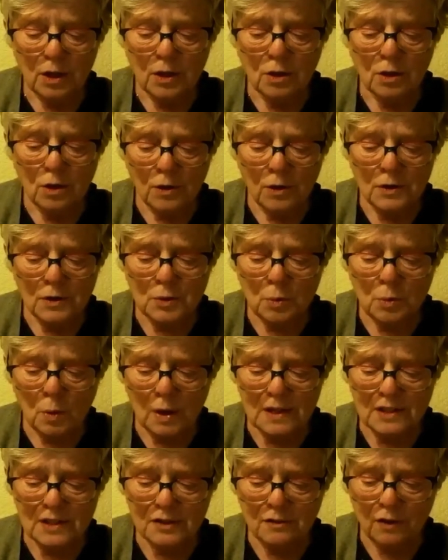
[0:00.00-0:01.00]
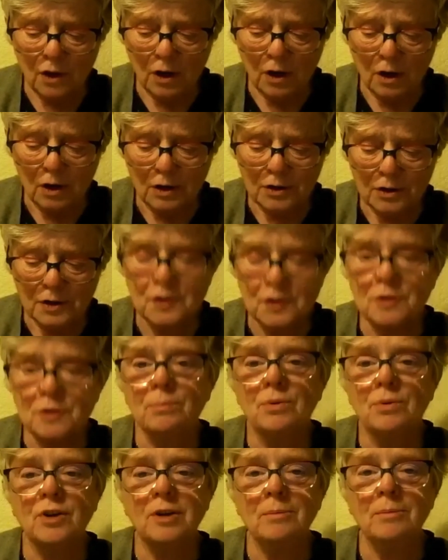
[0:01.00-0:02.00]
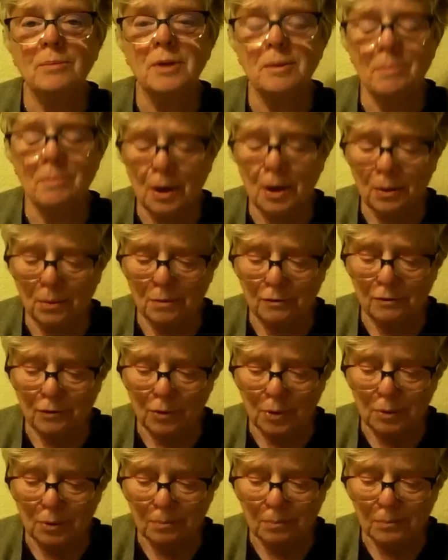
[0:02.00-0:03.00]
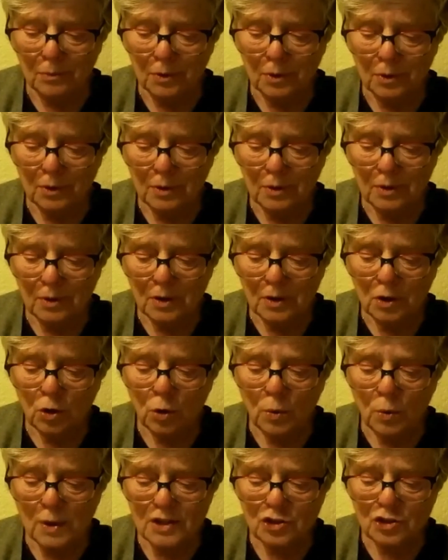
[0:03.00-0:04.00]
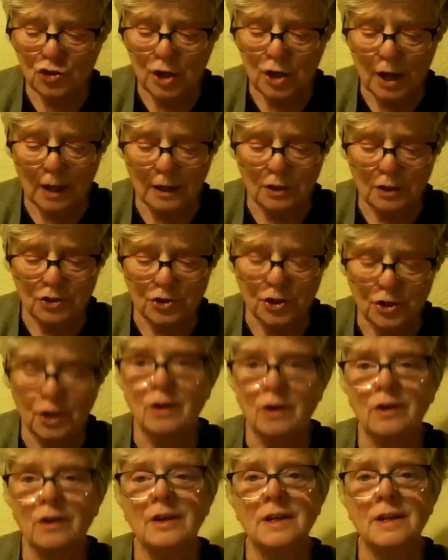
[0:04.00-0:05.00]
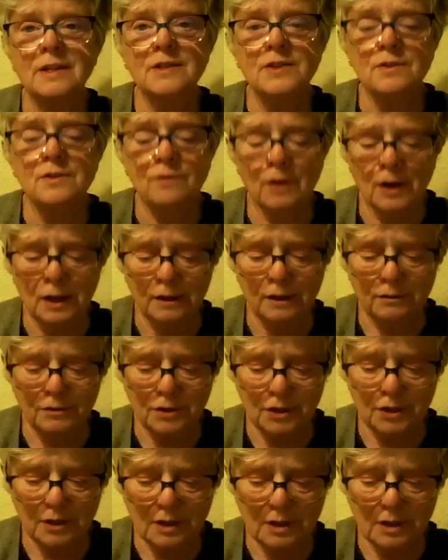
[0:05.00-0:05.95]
God is wise of heart and supremely powerful. Who has challenged God and survived?